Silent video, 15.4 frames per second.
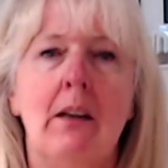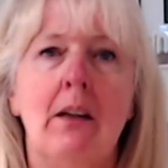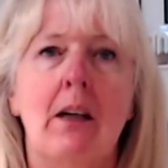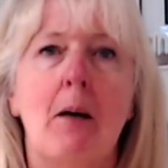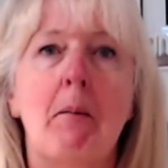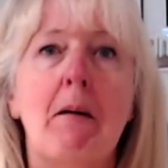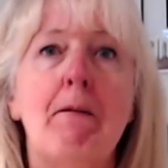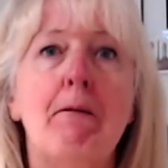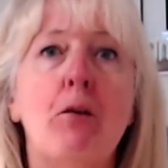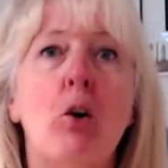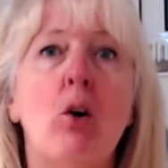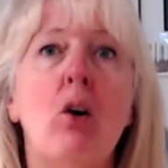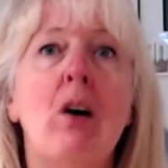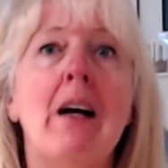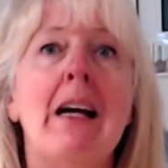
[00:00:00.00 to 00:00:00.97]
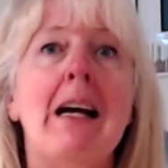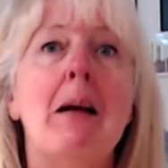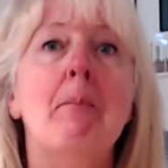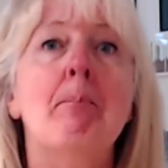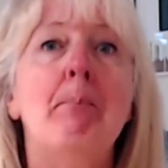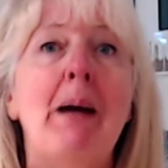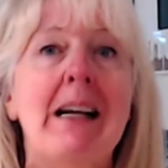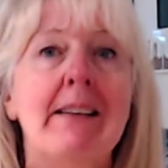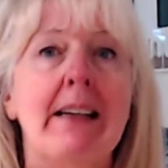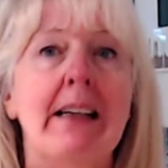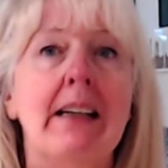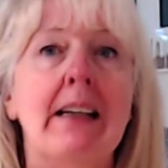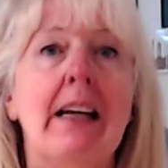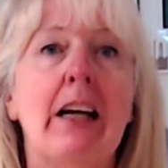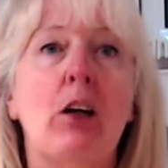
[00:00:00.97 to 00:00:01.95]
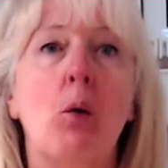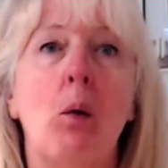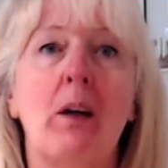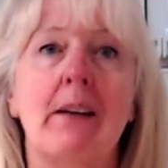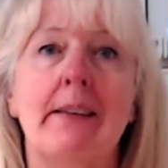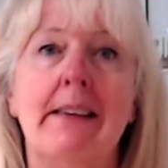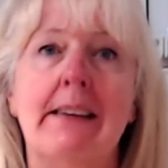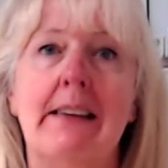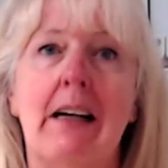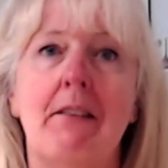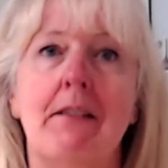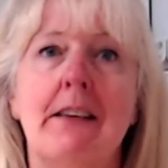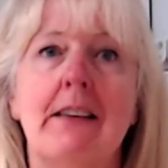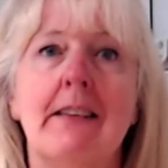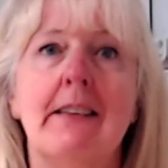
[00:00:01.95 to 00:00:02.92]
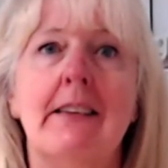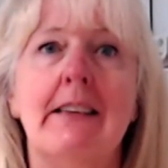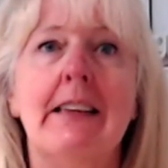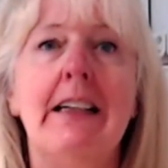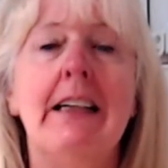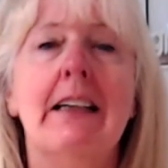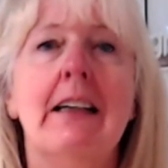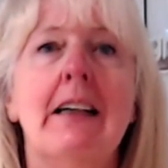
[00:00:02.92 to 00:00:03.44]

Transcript: 4, embedding equality and diversity.